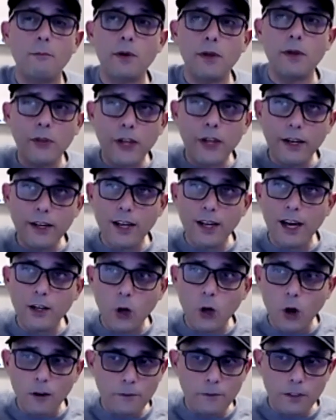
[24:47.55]
but they're not
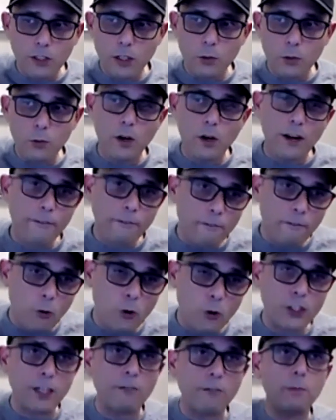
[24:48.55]
offices where I
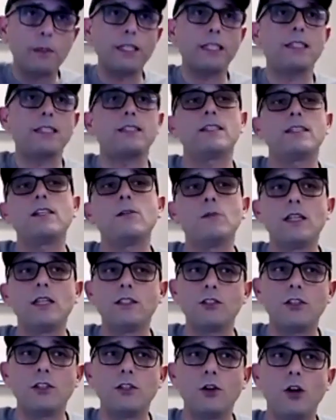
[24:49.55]
force everybody to come
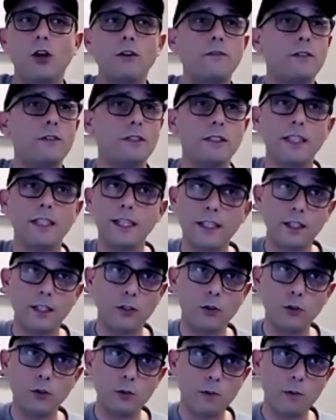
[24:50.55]
into the office, and that
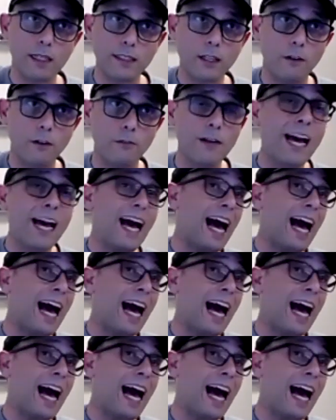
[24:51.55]
includes myself.